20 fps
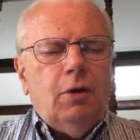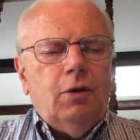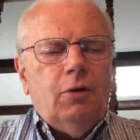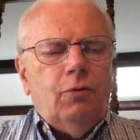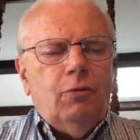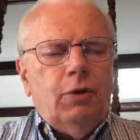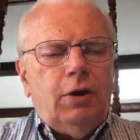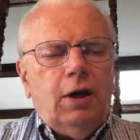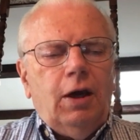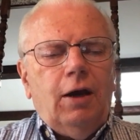
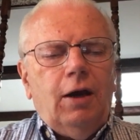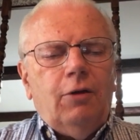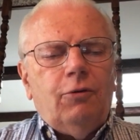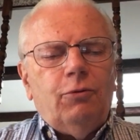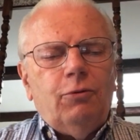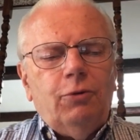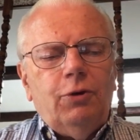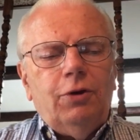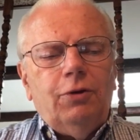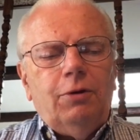we can't
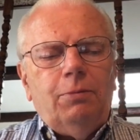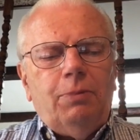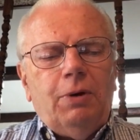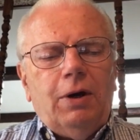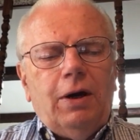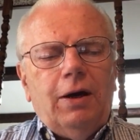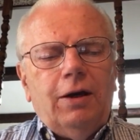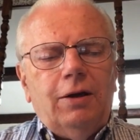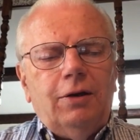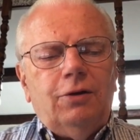really
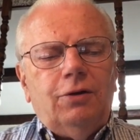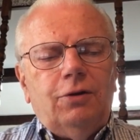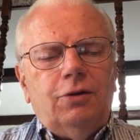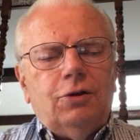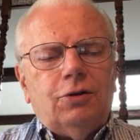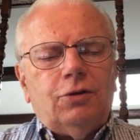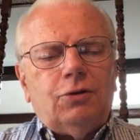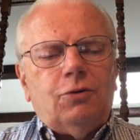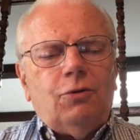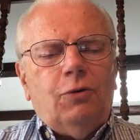buy into
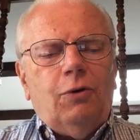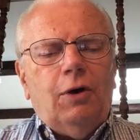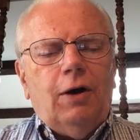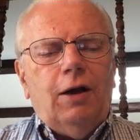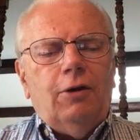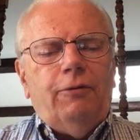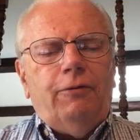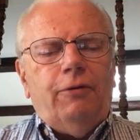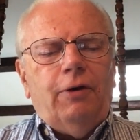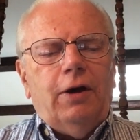this
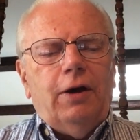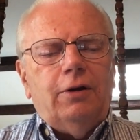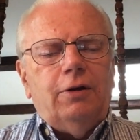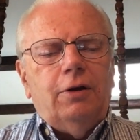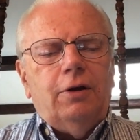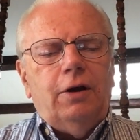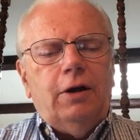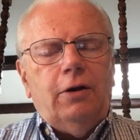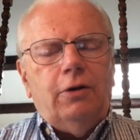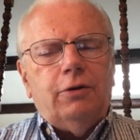qualified
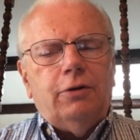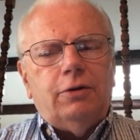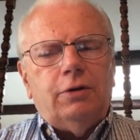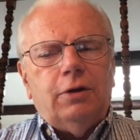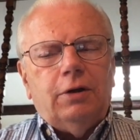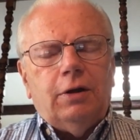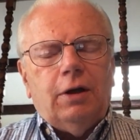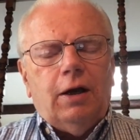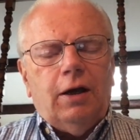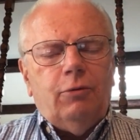
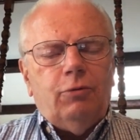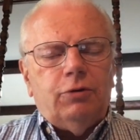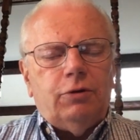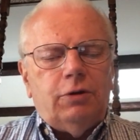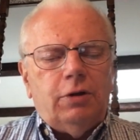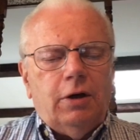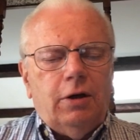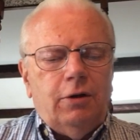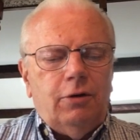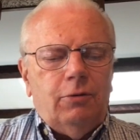inerrancy. I will
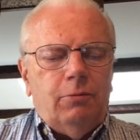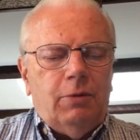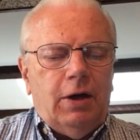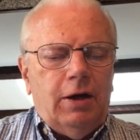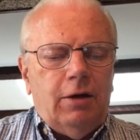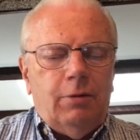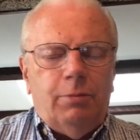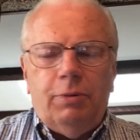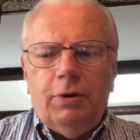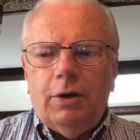tell you
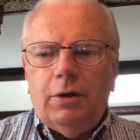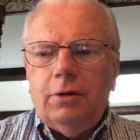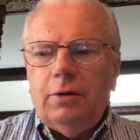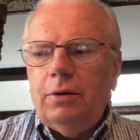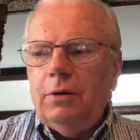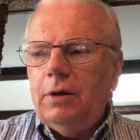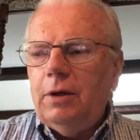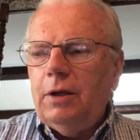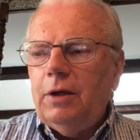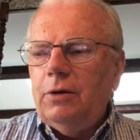my
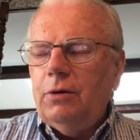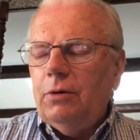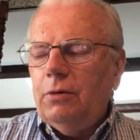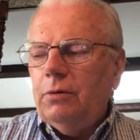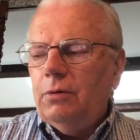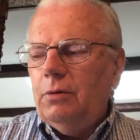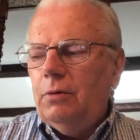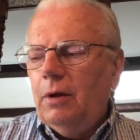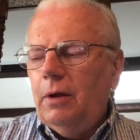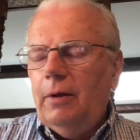opinion, and I don't
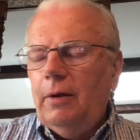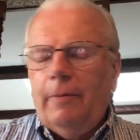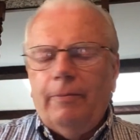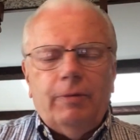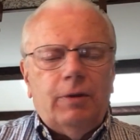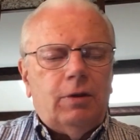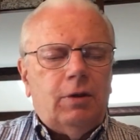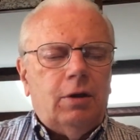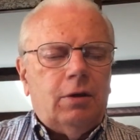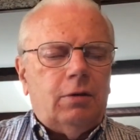
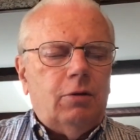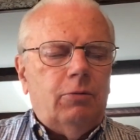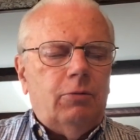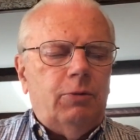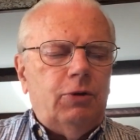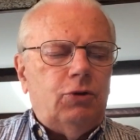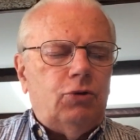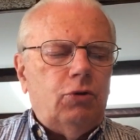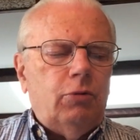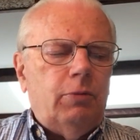think there'll
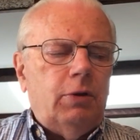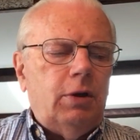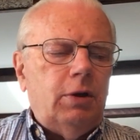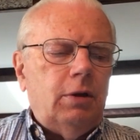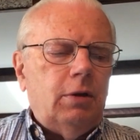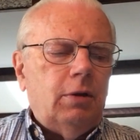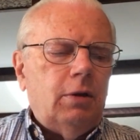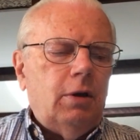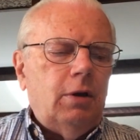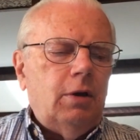be too
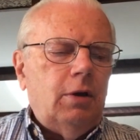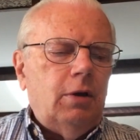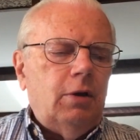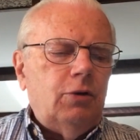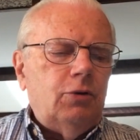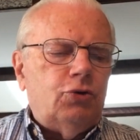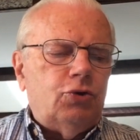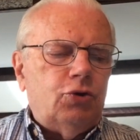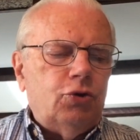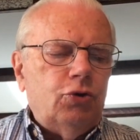many
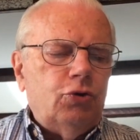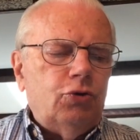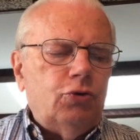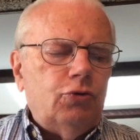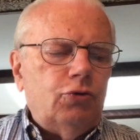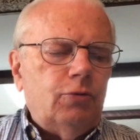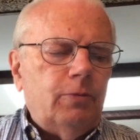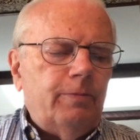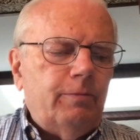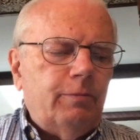
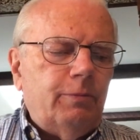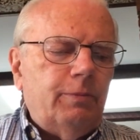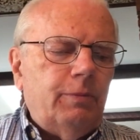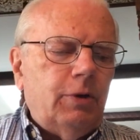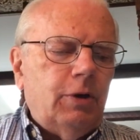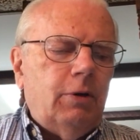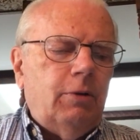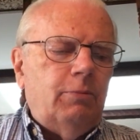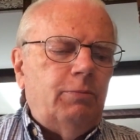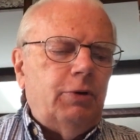true
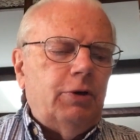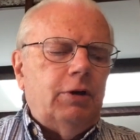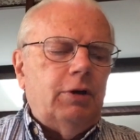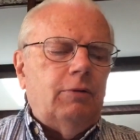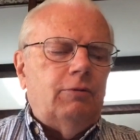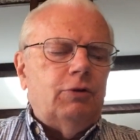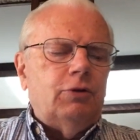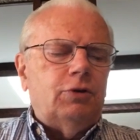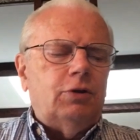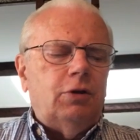
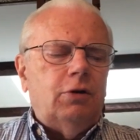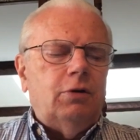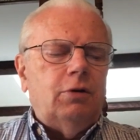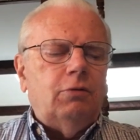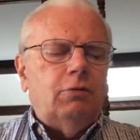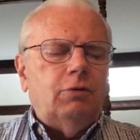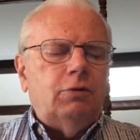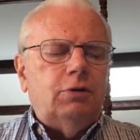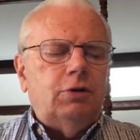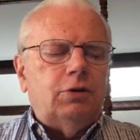believers here
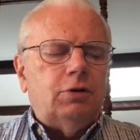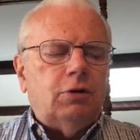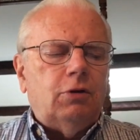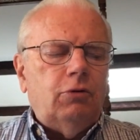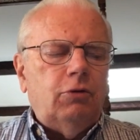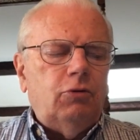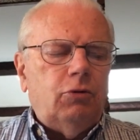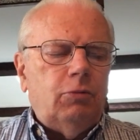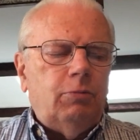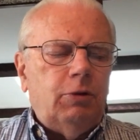that would
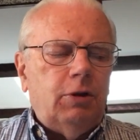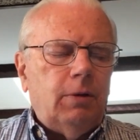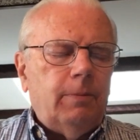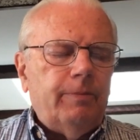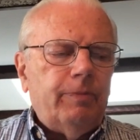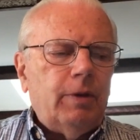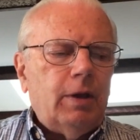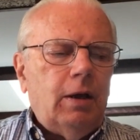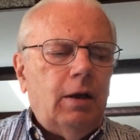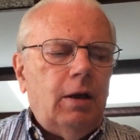disagree with me.
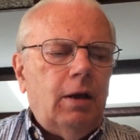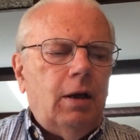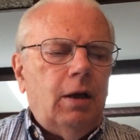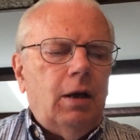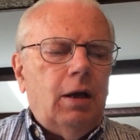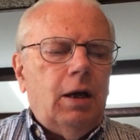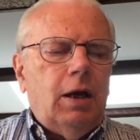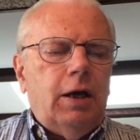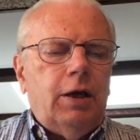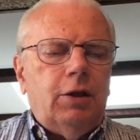
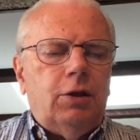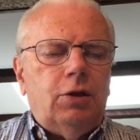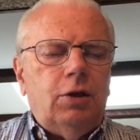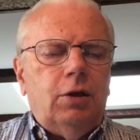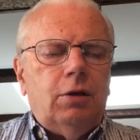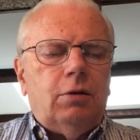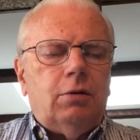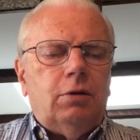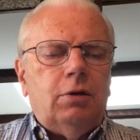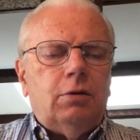I
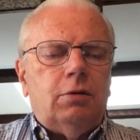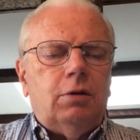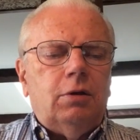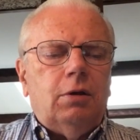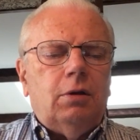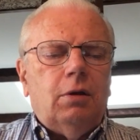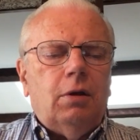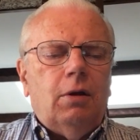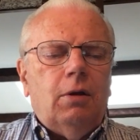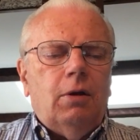think that
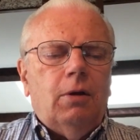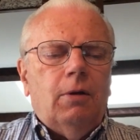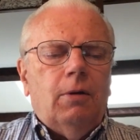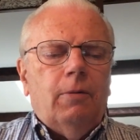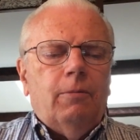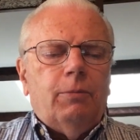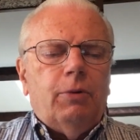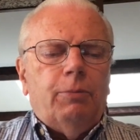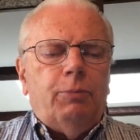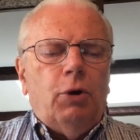the
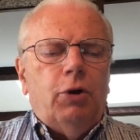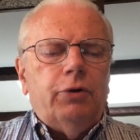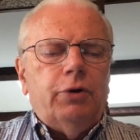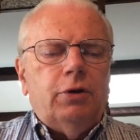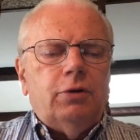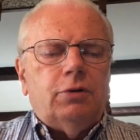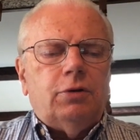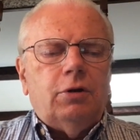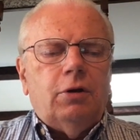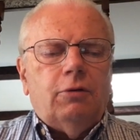
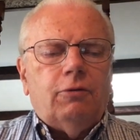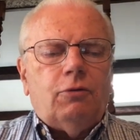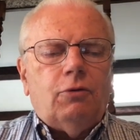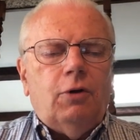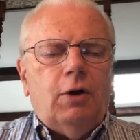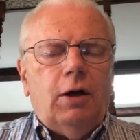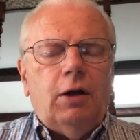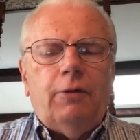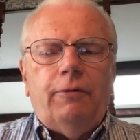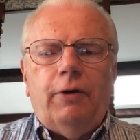proponents of
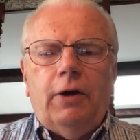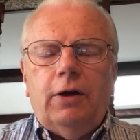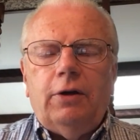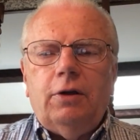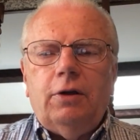qualified